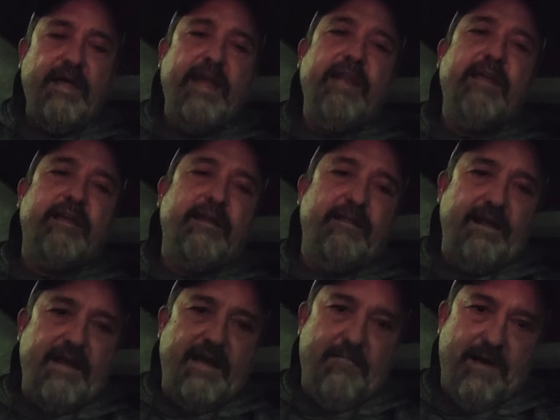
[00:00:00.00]
any kid that
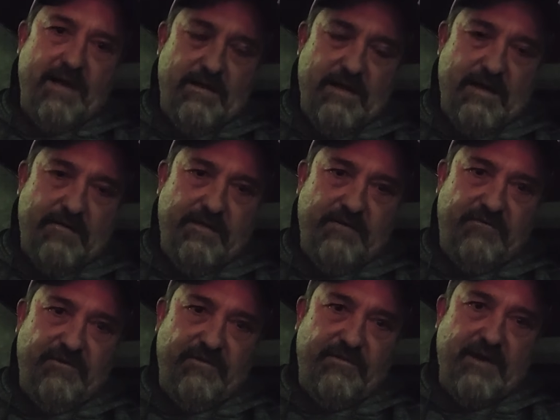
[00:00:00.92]
had mental health
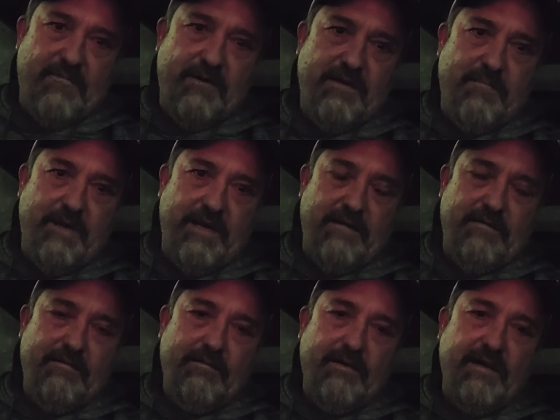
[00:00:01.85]
issues coming to me.
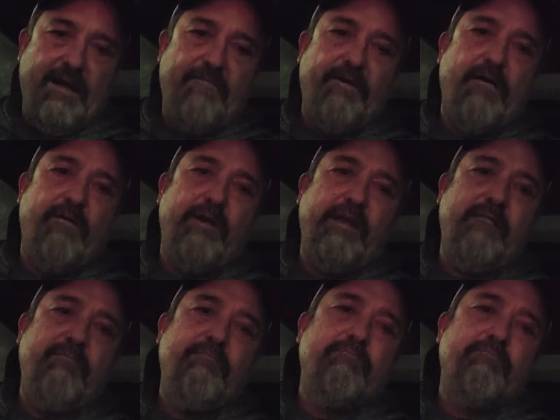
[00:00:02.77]
And I've already